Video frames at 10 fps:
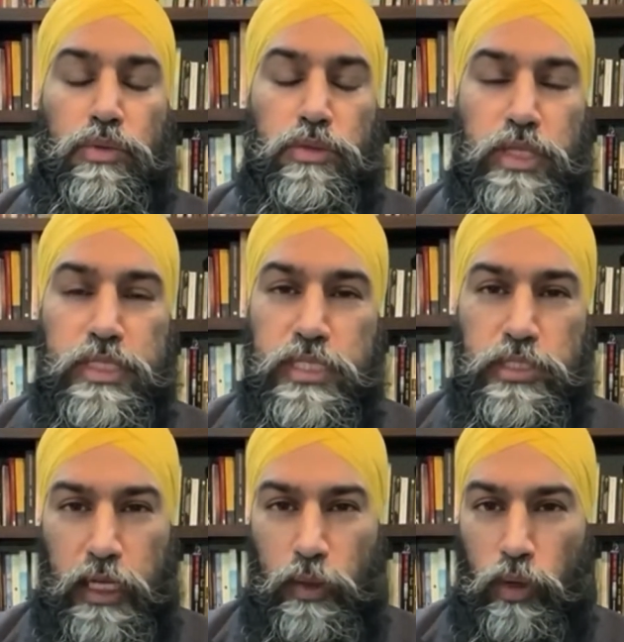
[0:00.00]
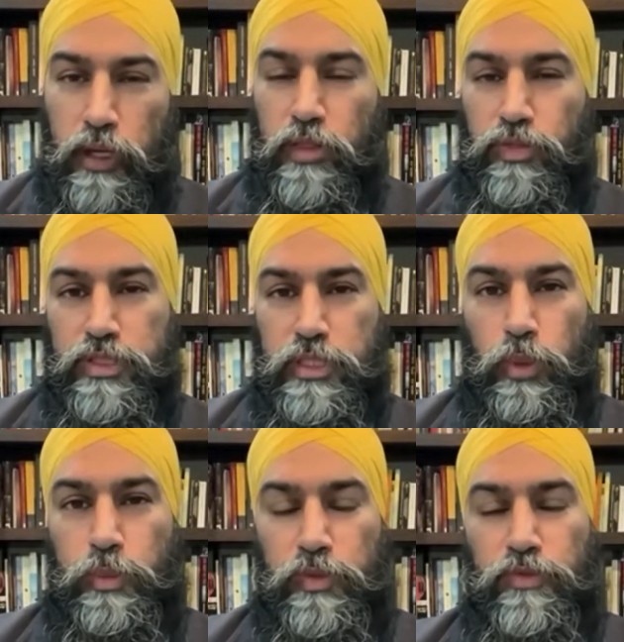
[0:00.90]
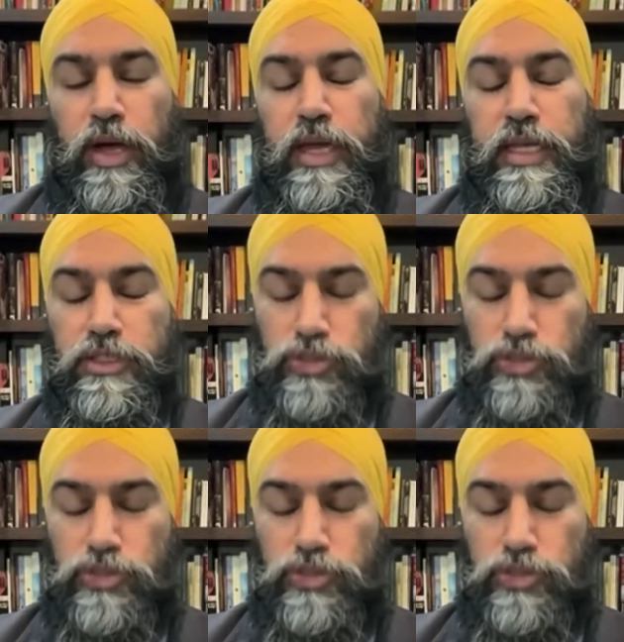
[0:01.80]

This is one of the things that we've been finding in